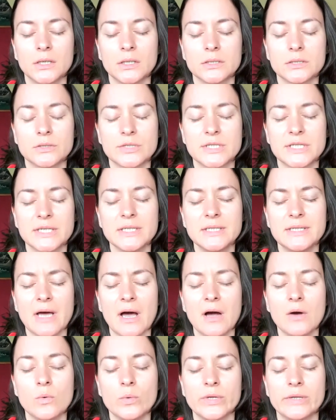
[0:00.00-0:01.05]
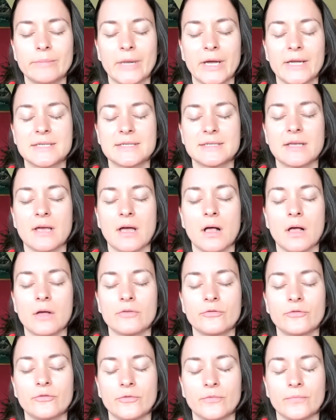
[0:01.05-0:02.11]
sit down with
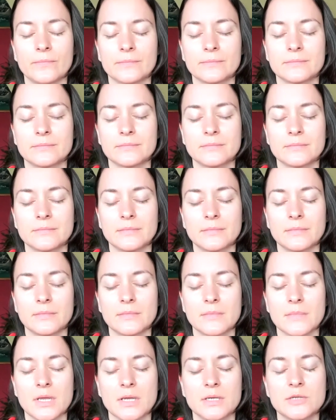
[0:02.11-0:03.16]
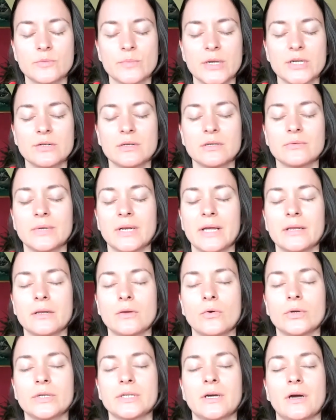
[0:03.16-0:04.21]
myself, especially when I
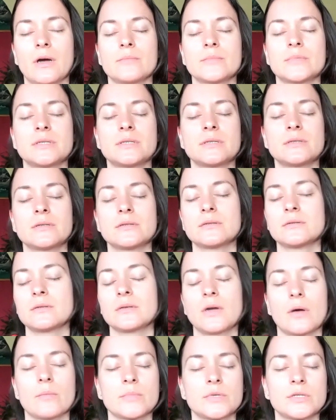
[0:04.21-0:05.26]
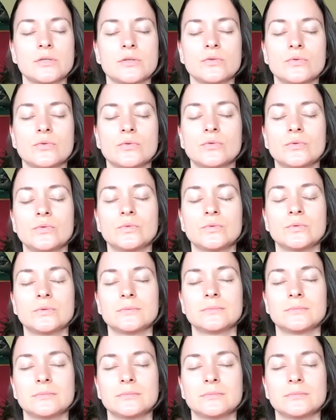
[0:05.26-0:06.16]
know it comes to